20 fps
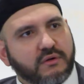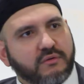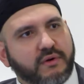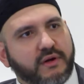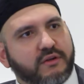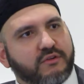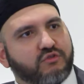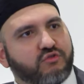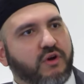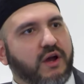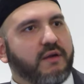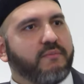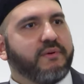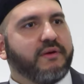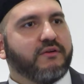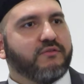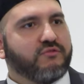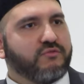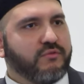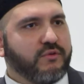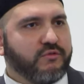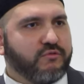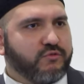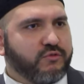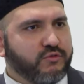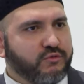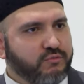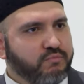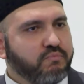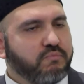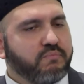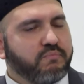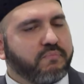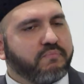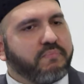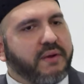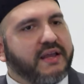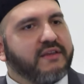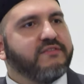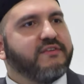Right? Tribe,
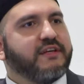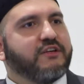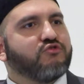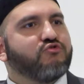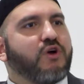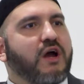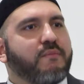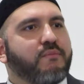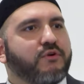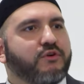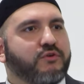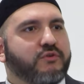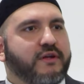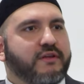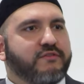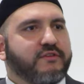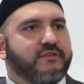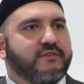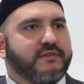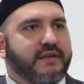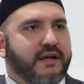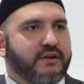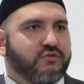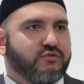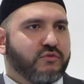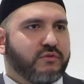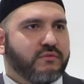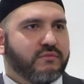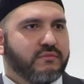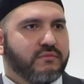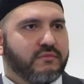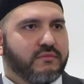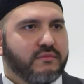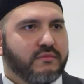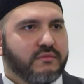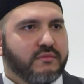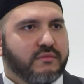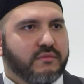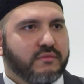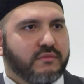basic tribal units is natural
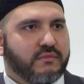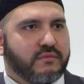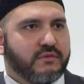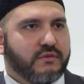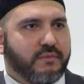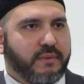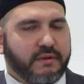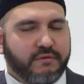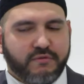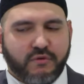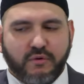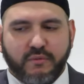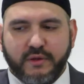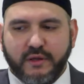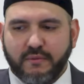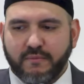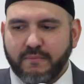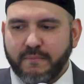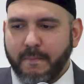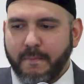to be forming.